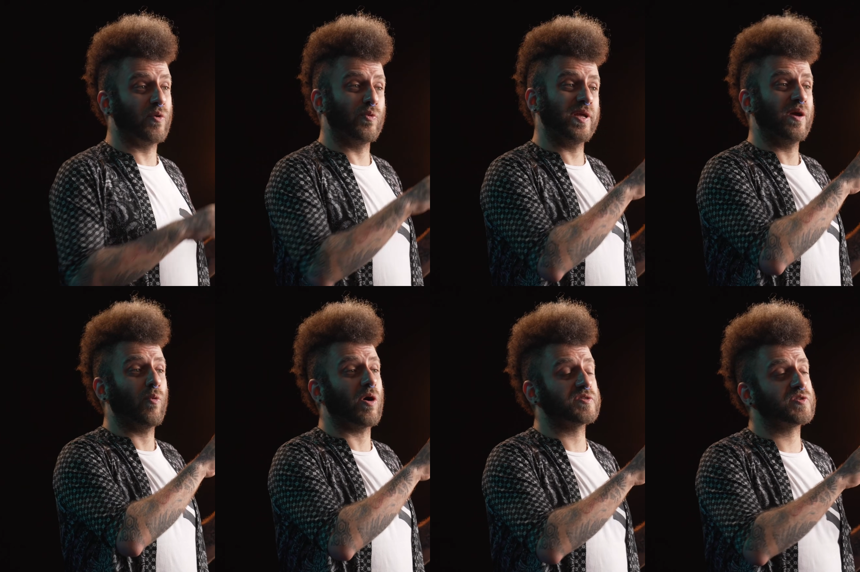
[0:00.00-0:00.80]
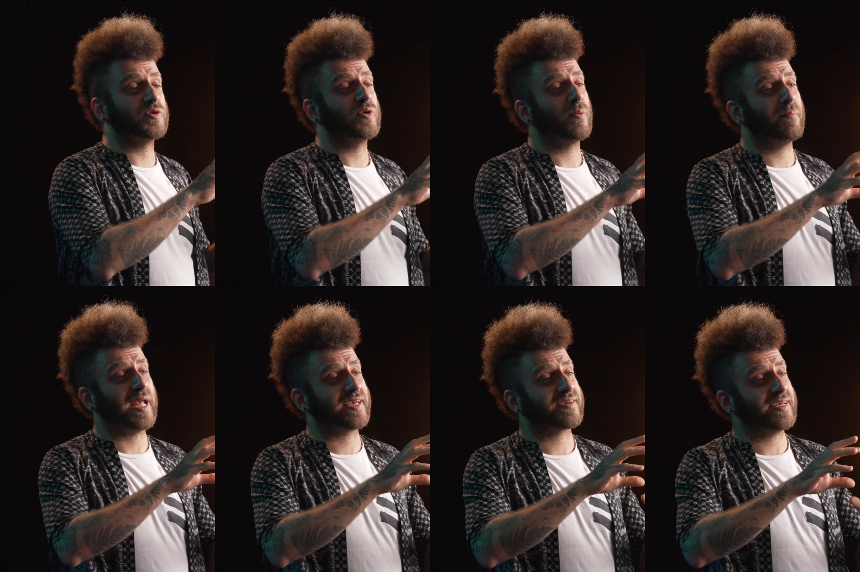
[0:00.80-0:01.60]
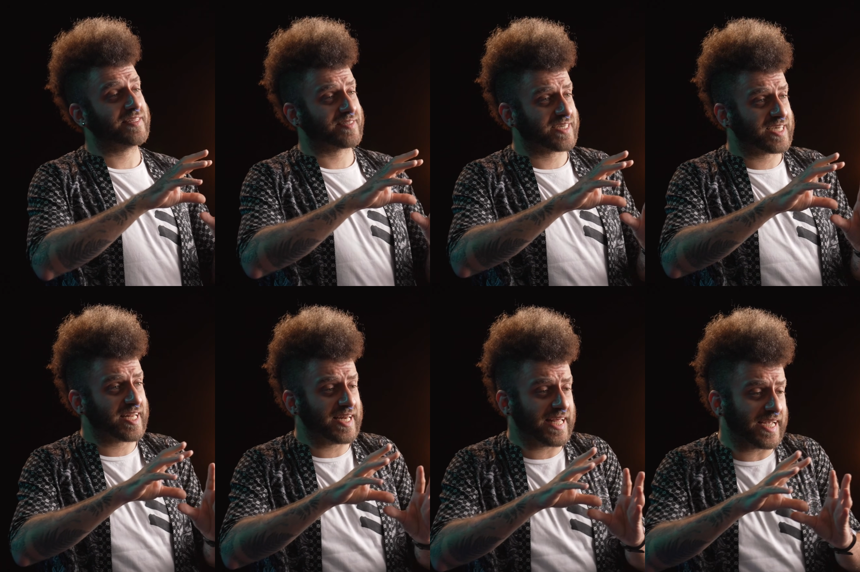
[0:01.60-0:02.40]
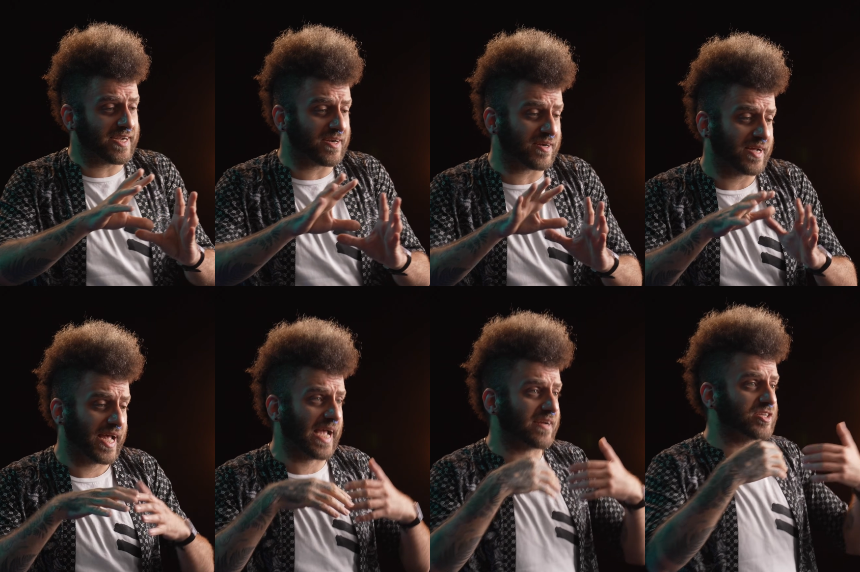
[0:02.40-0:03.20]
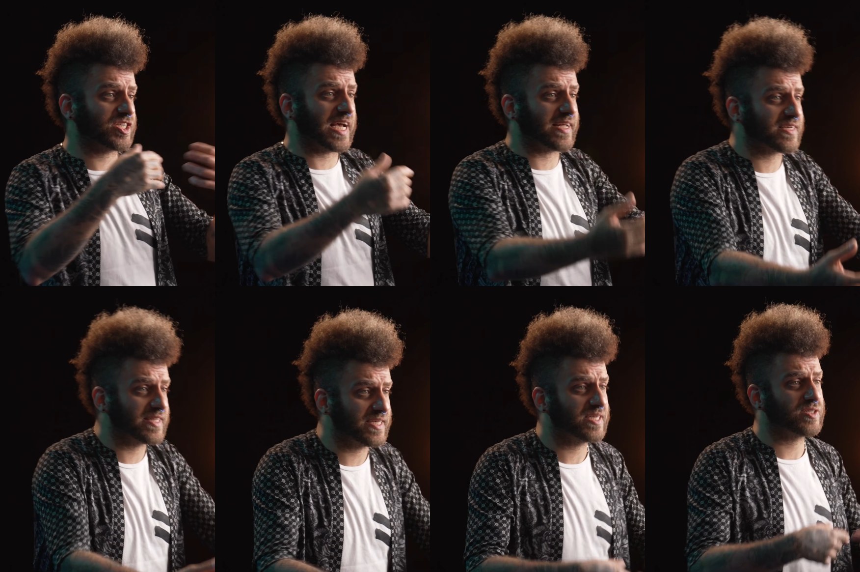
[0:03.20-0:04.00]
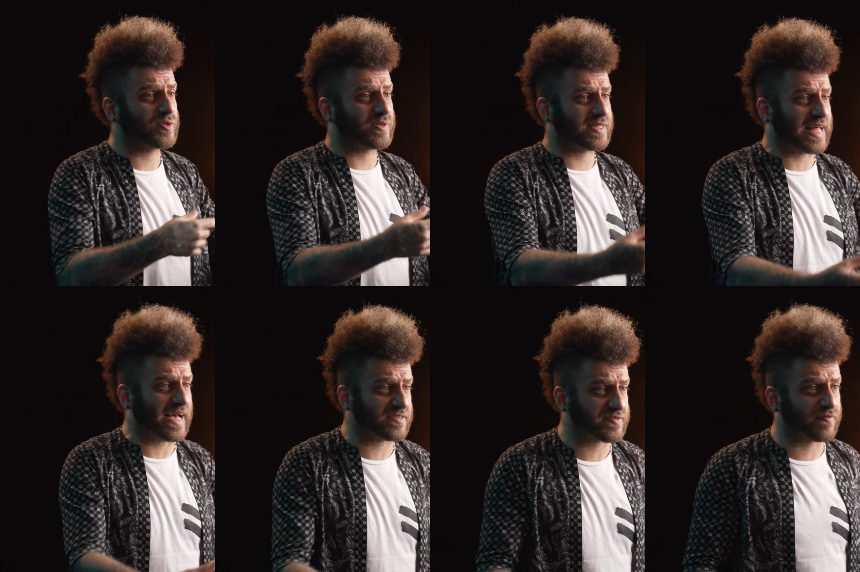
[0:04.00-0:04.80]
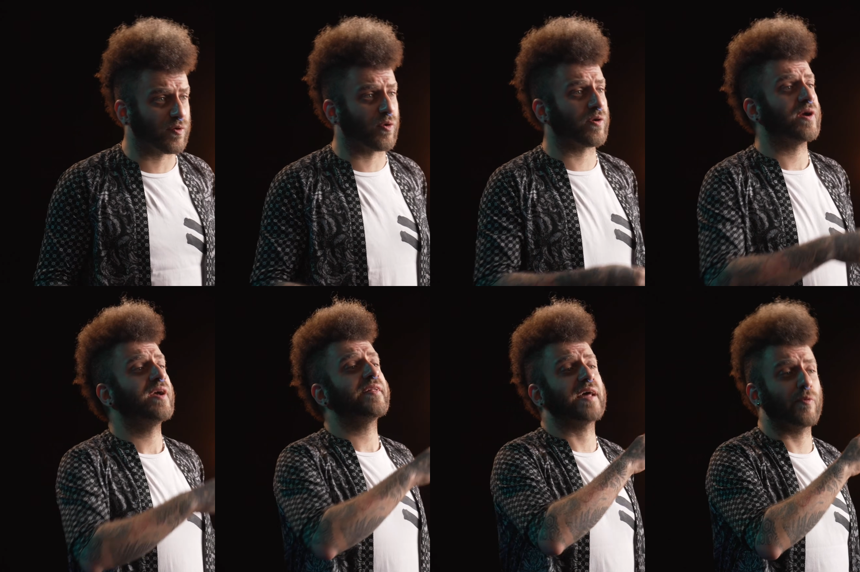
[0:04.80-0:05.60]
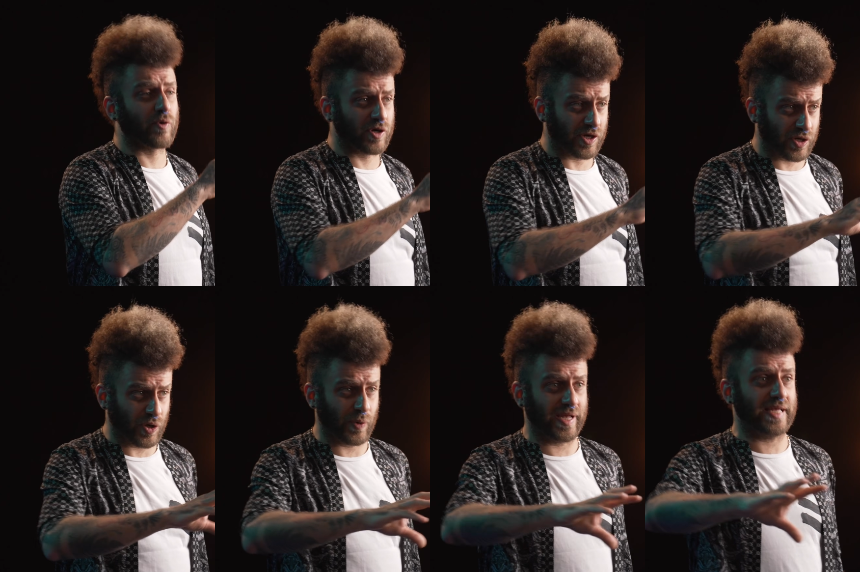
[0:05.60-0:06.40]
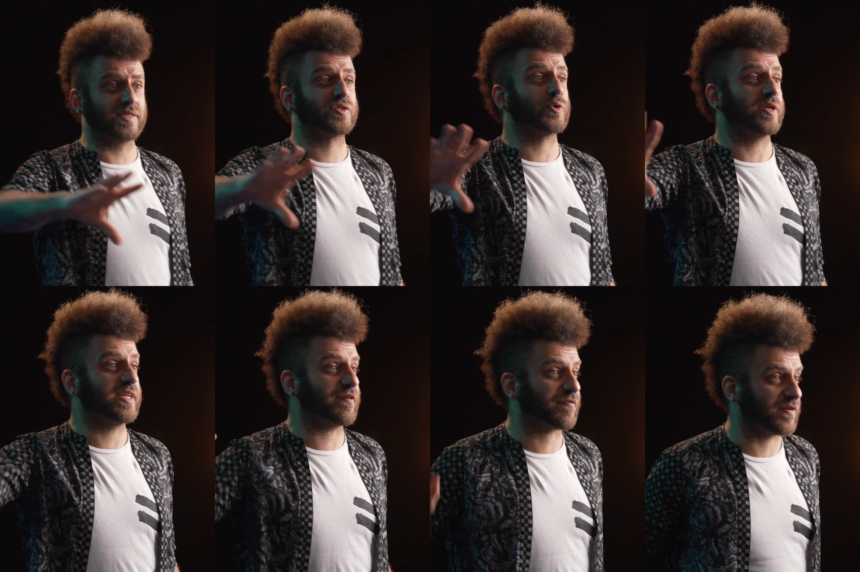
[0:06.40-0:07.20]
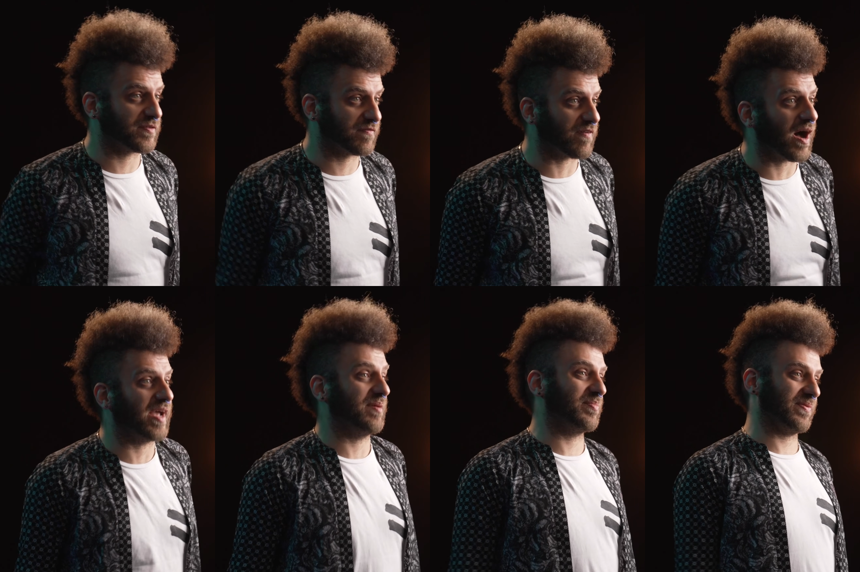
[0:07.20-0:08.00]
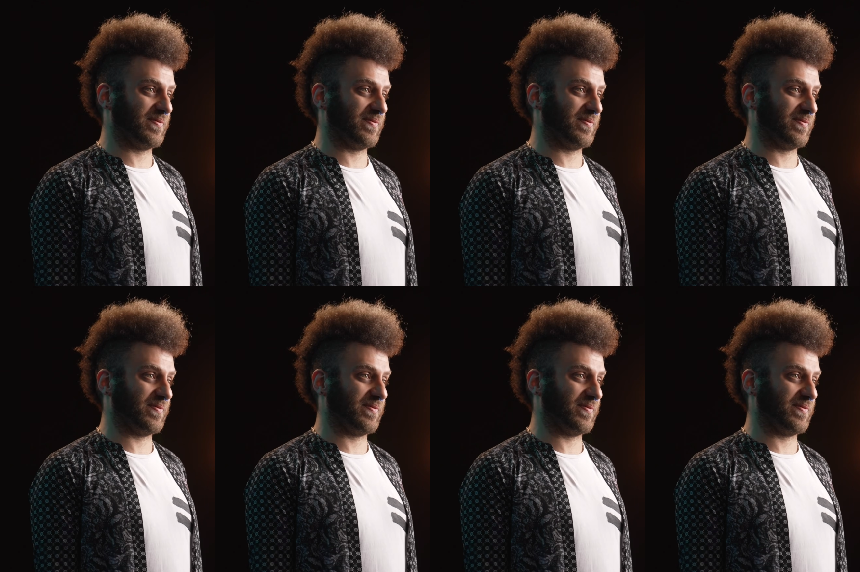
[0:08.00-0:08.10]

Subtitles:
we want to make it clear energetically to the dance floor that we're going to go into a different vibe.